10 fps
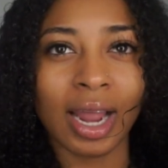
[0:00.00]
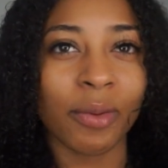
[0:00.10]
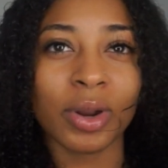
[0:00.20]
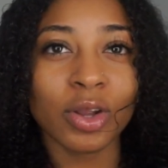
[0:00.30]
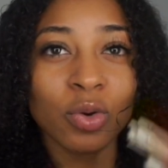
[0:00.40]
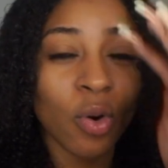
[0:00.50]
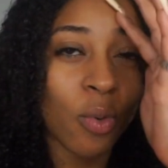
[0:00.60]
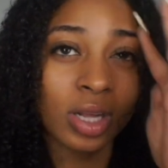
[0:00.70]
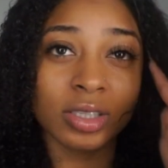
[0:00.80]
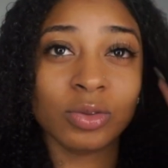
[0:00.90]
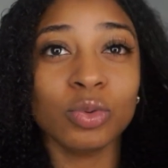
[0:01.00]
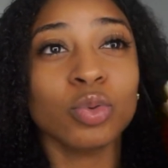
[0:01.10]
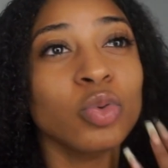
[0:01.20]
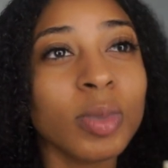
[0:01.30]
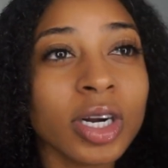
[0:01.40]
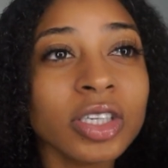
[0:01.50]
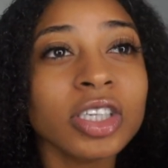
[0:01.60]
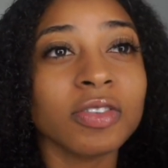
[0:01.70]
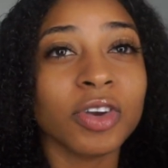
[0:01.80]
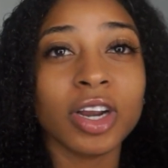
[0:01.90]
like when you don't want to do too
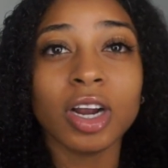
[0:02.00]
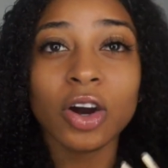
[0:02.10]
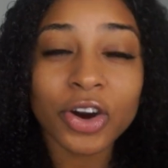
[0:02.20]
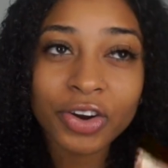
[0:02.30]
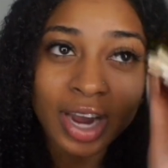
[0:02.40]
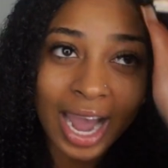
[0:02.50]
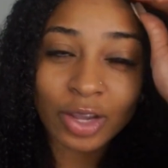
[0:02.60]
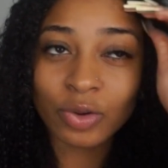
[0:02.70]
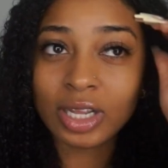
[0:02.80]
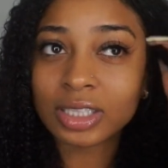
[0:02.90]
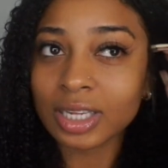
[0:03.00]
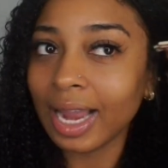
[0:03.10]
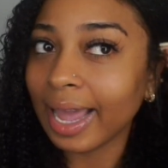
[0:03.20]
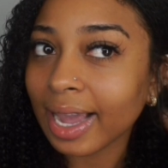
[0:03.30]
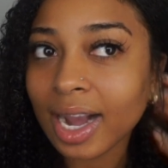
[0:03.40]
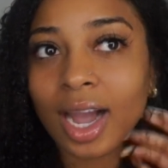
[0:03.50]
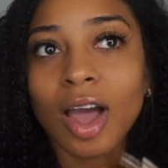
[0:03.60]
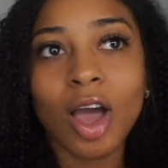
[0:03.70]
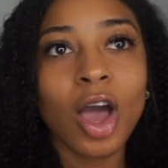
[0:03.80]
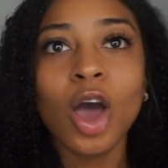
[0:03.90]
much, if you're in a hurry and you need to like
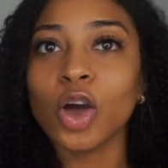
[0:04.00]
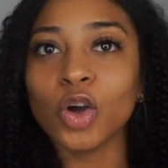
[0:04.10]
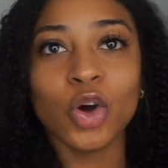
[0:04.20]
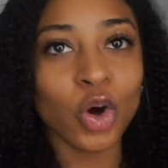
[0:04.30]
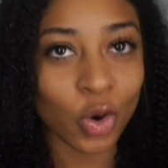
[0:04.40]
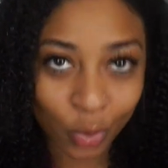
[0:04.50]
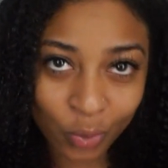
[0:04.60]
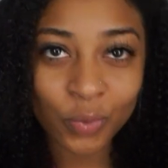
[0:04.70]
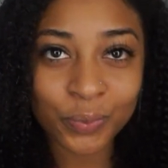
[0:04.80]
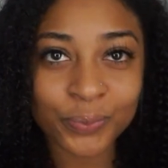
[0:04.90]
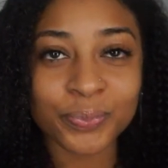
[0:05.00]
go.